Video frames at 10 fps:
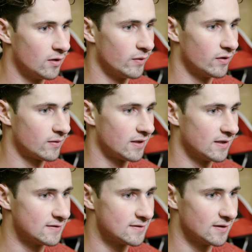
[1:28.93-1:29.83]
and we don't
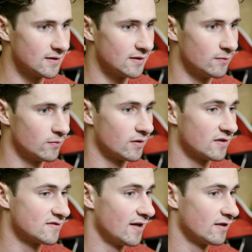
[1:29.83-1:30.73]
get, uh, we're
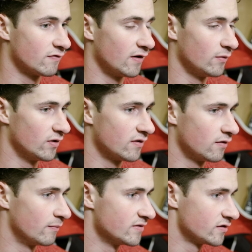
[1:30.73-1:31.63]
not satisfied
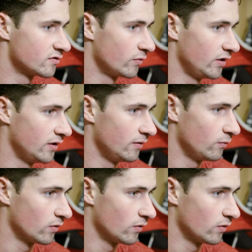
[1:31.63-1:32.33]
with the position we